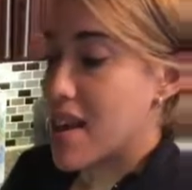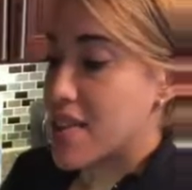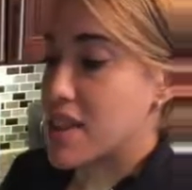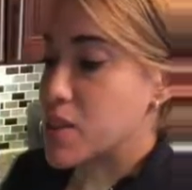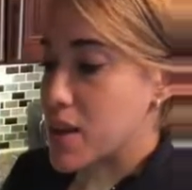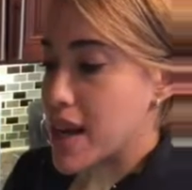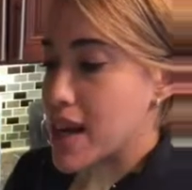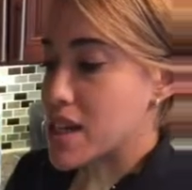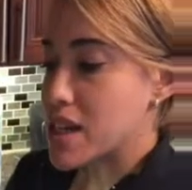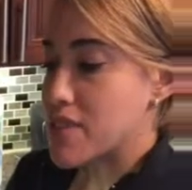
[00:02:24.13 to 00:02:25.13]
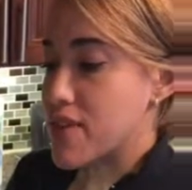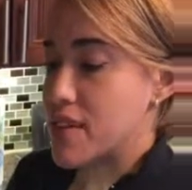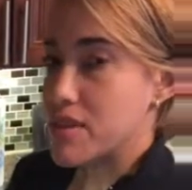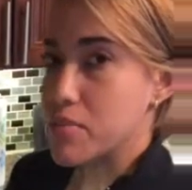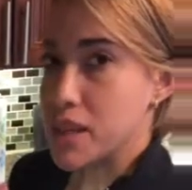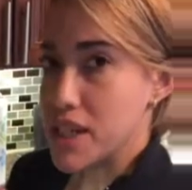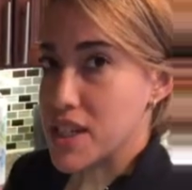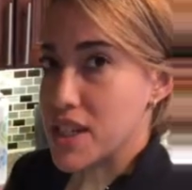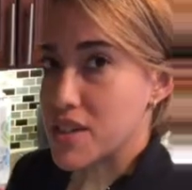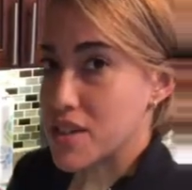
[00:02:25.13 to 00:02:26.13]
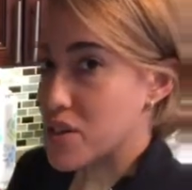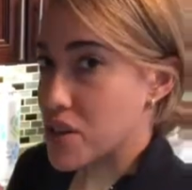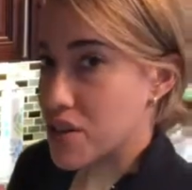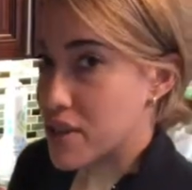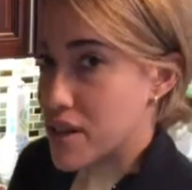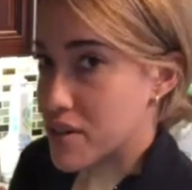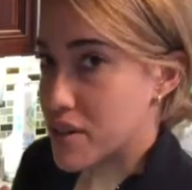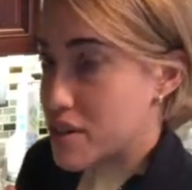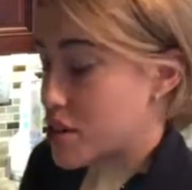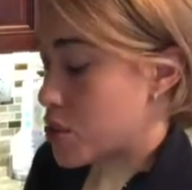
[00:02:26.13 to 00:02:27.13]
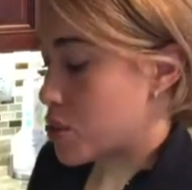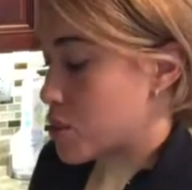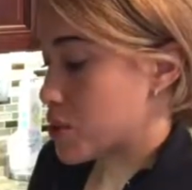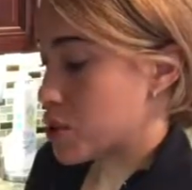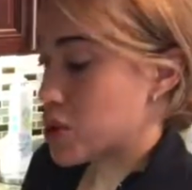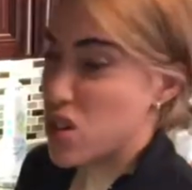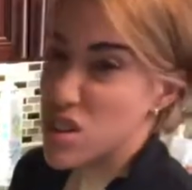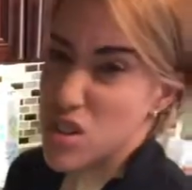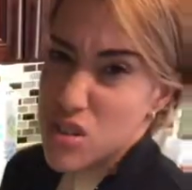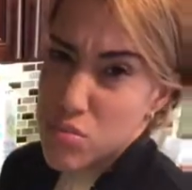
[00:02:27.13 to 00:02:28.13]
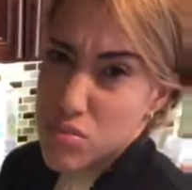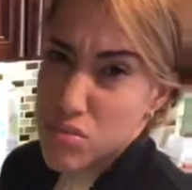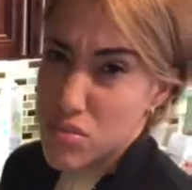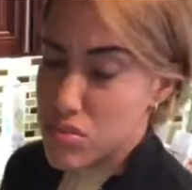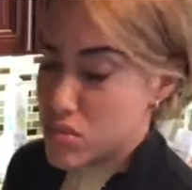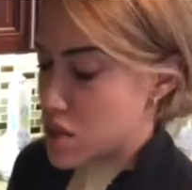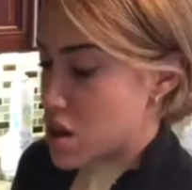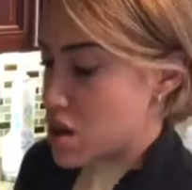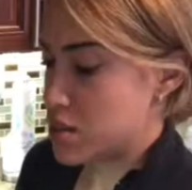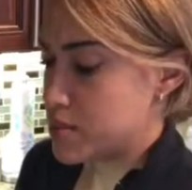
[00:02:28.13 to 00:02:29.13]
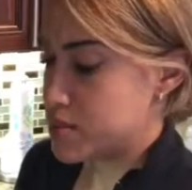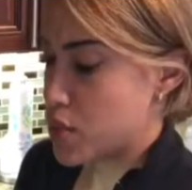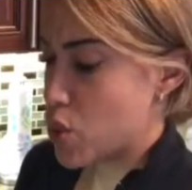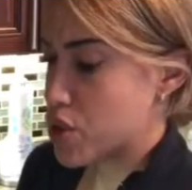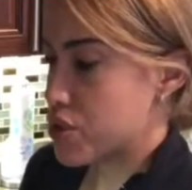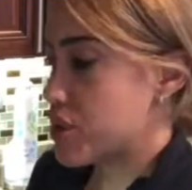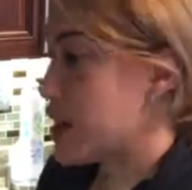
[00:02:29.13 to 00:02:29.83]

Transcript: This one I actually found in BJ's, so you'll never know. You can also order it